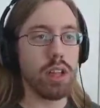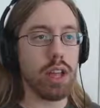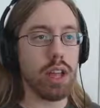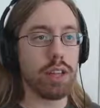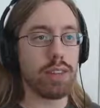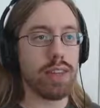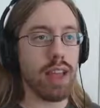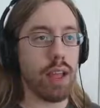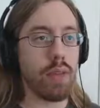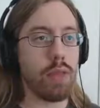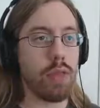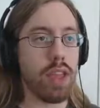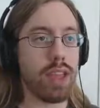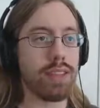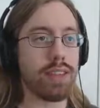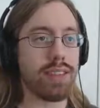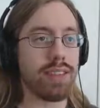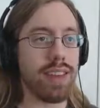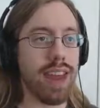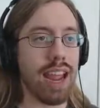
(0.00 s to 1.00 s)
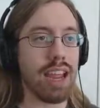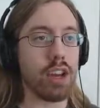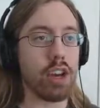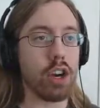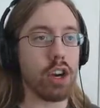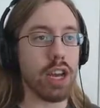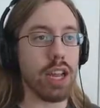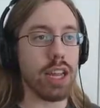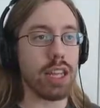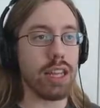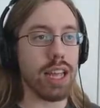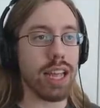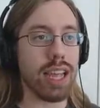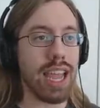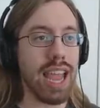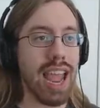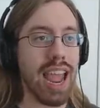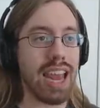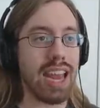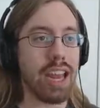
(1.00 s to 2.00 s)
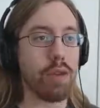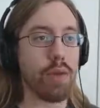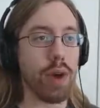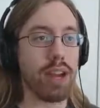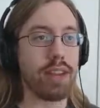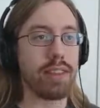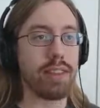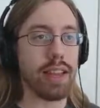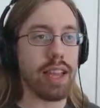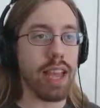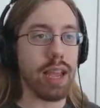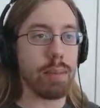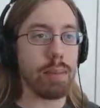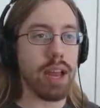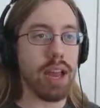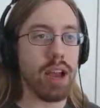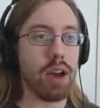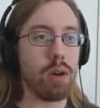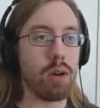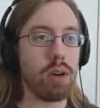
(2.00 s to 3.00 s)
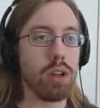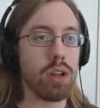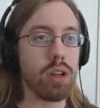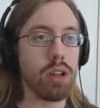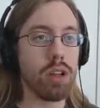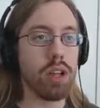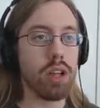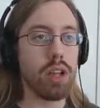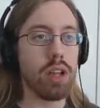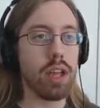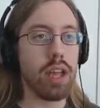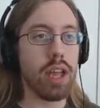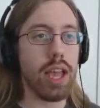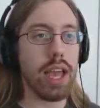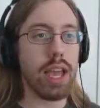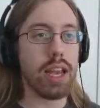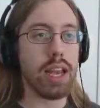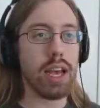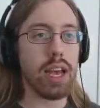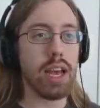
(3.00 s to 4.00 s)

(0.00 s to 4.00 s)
That's, I think, standard in, like, any racing game now and